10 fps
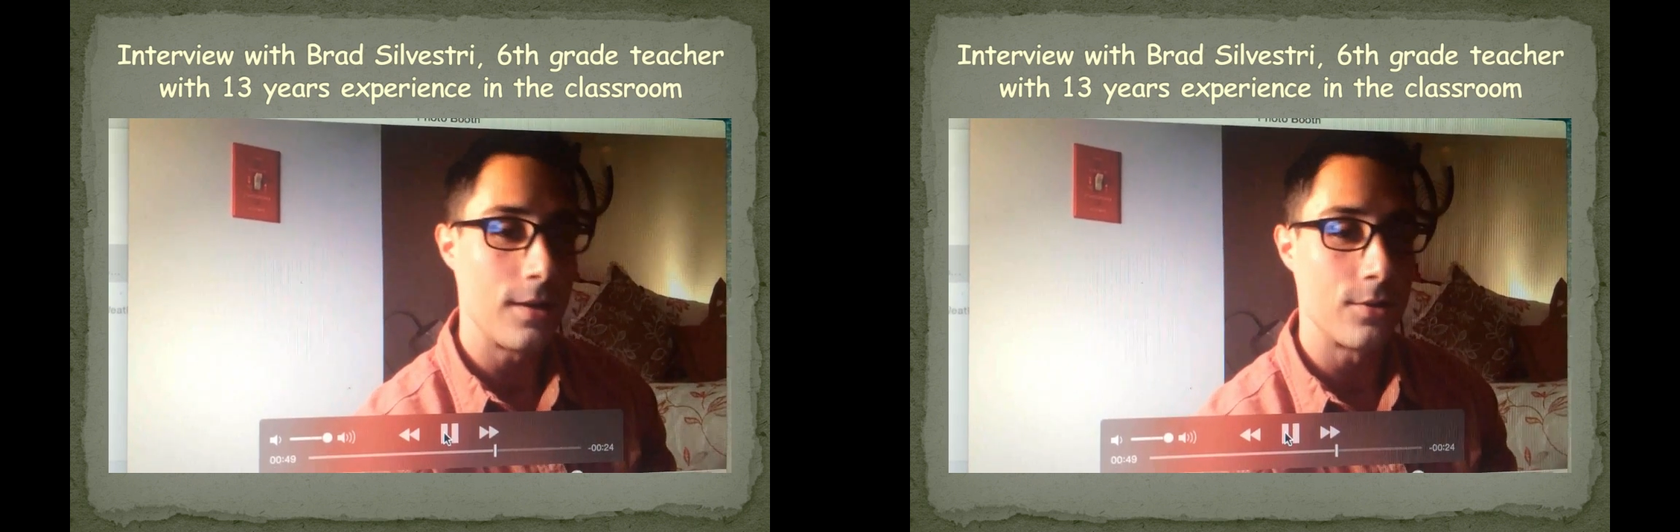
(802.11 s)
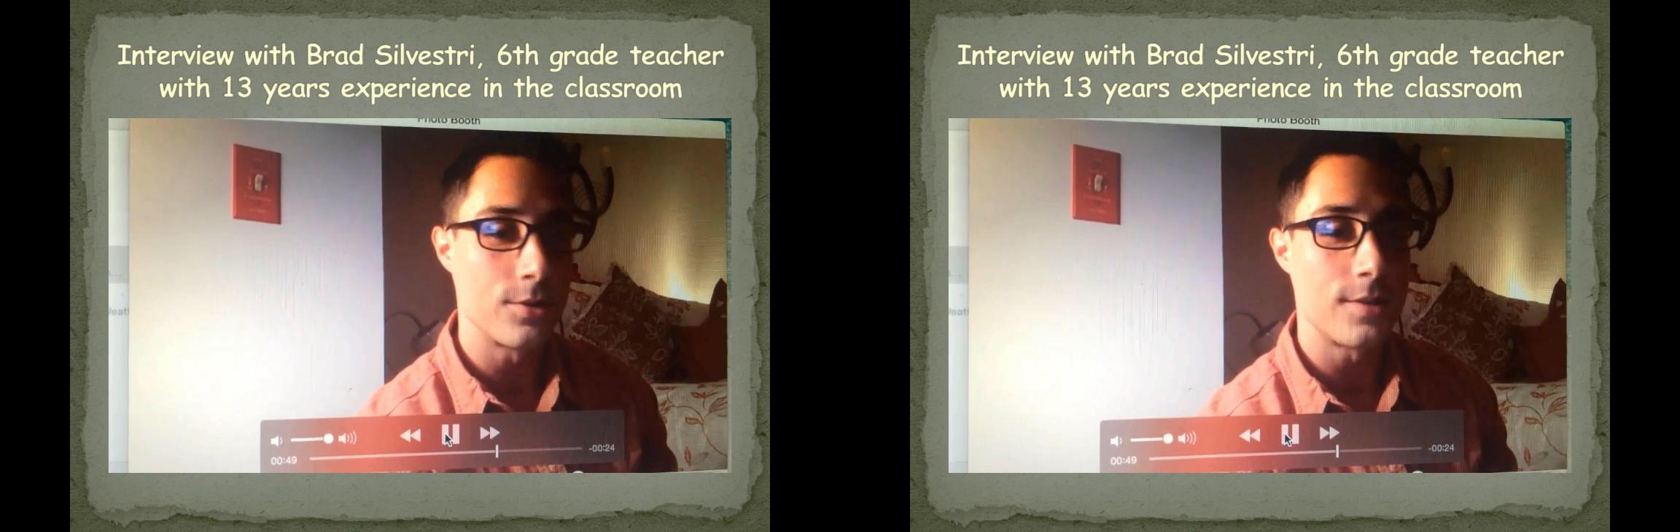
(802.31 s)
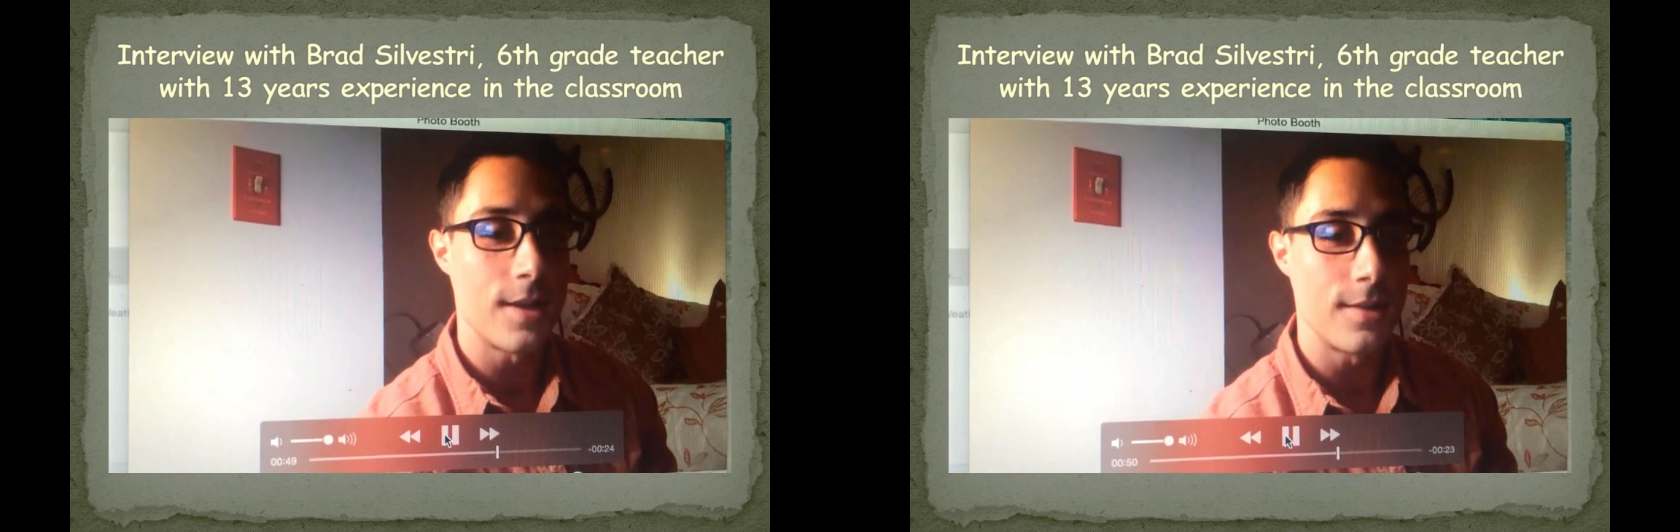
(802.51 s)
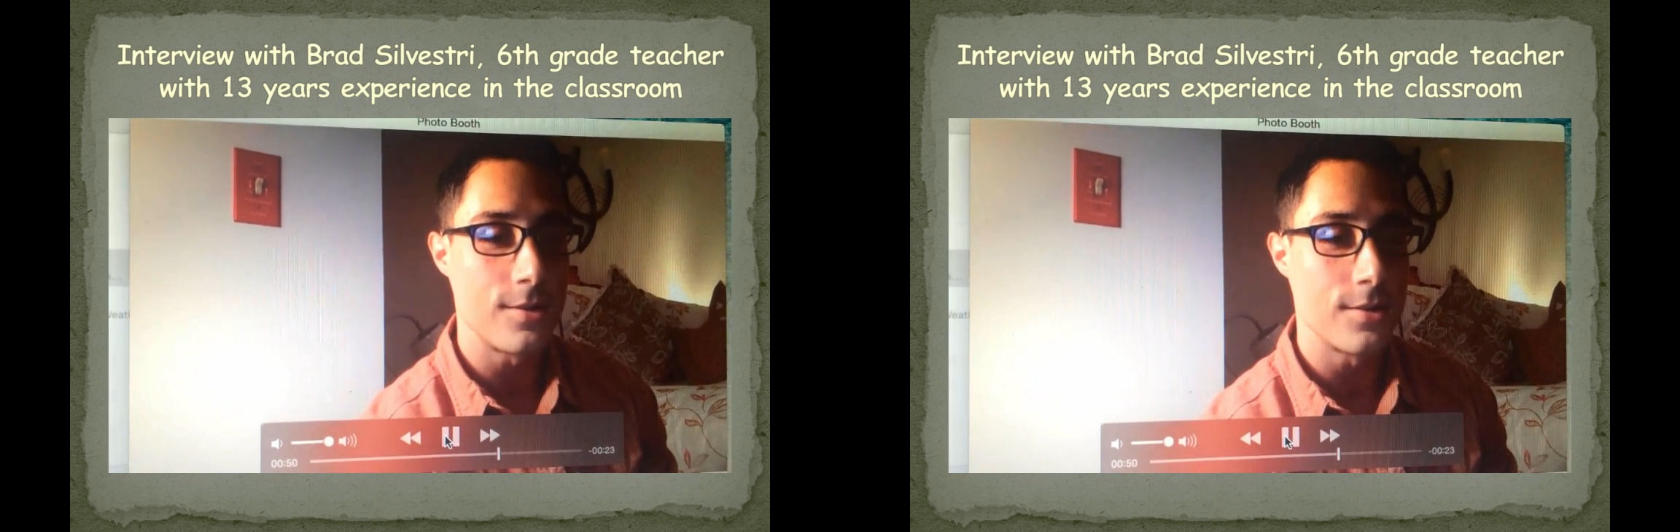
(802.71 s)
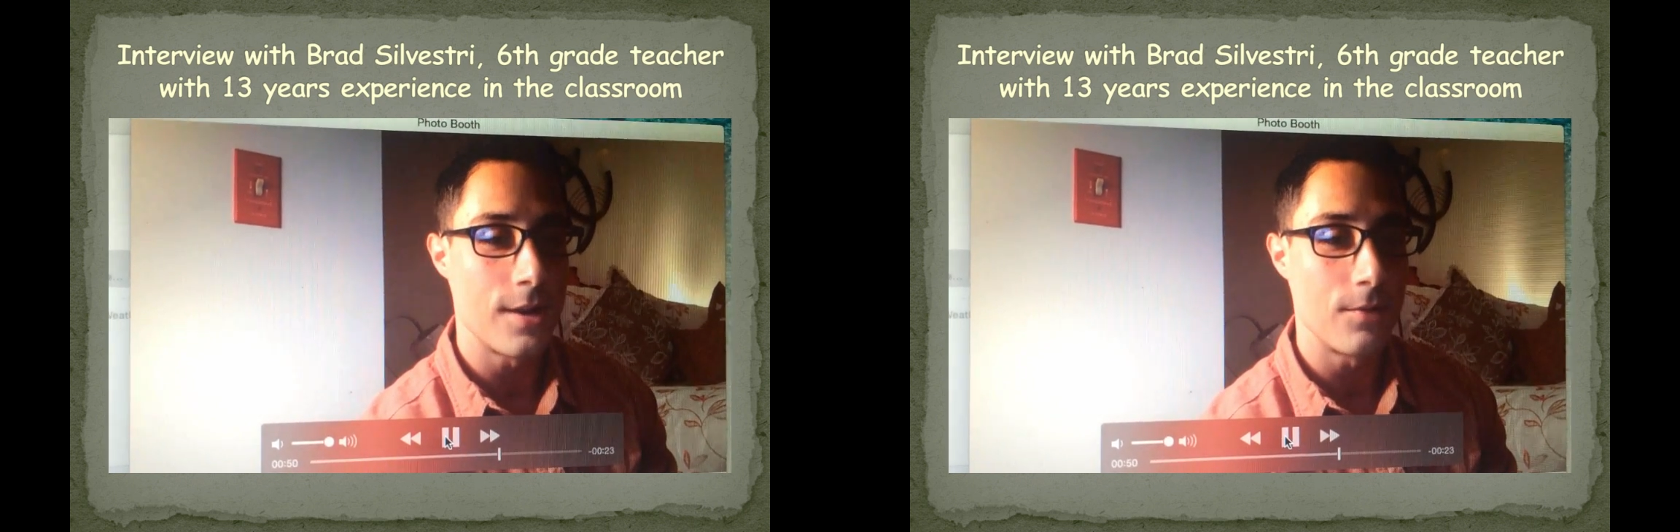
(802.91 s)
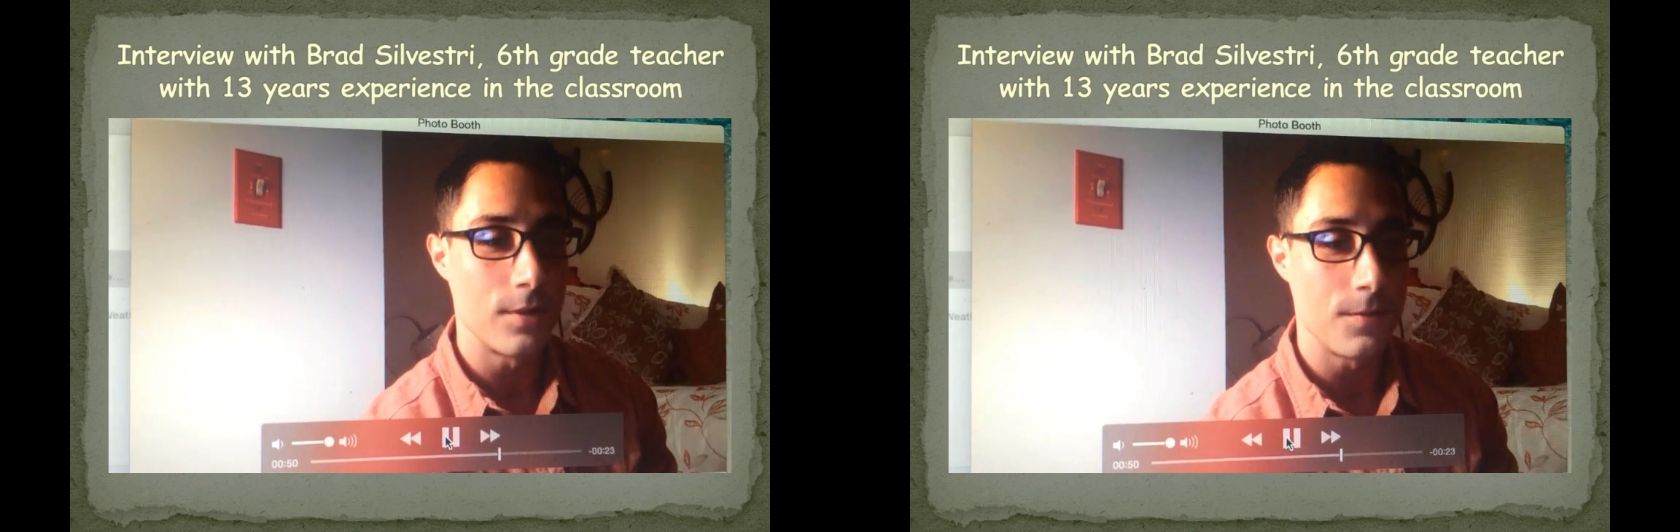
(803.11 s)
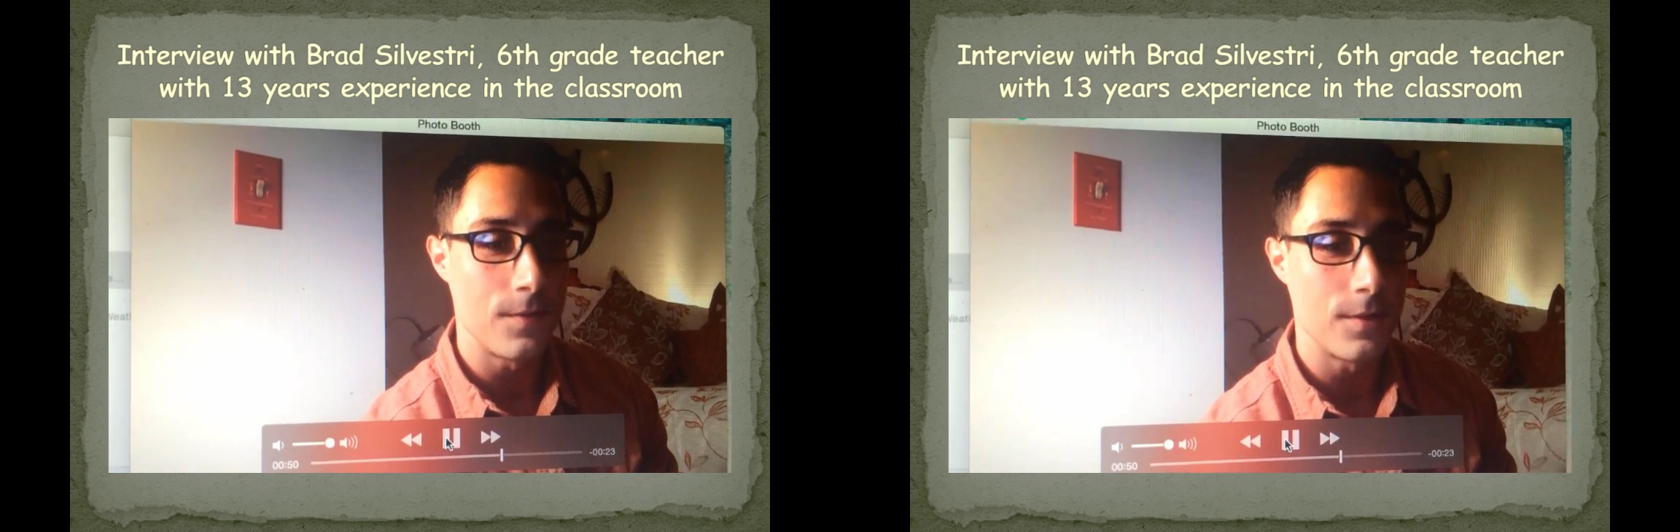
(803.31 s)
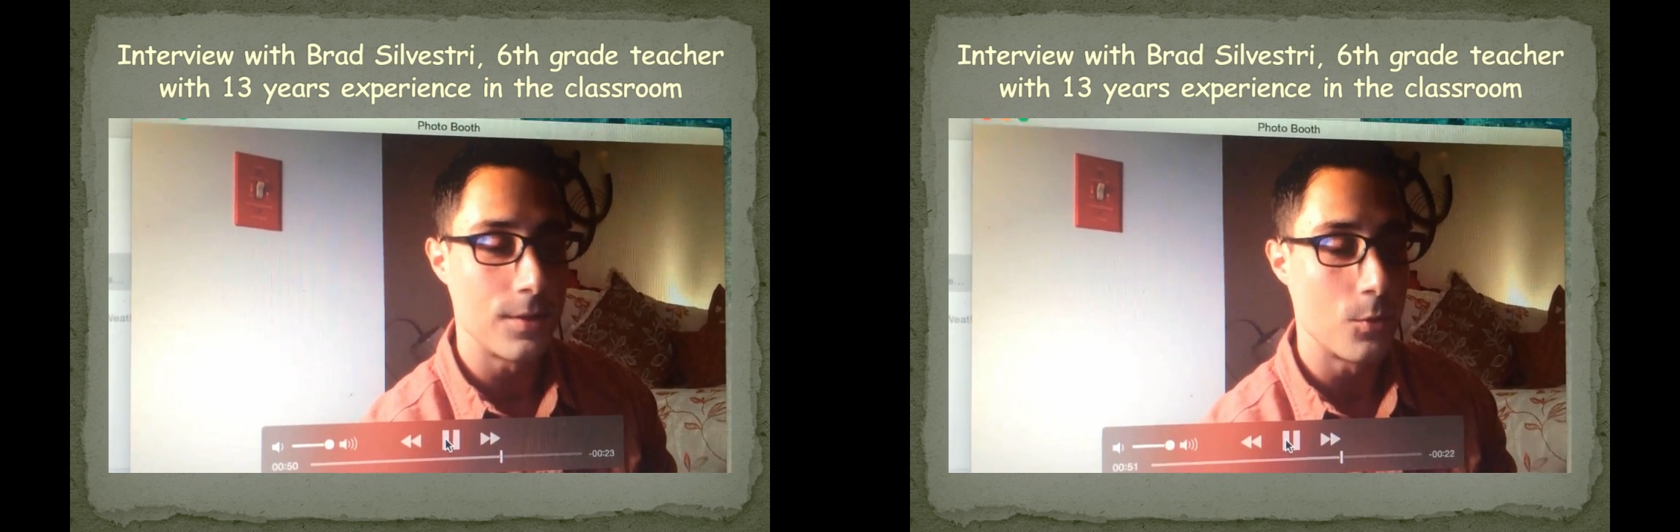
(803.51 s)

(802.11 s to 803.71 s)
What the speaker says: understand that you're not really feeling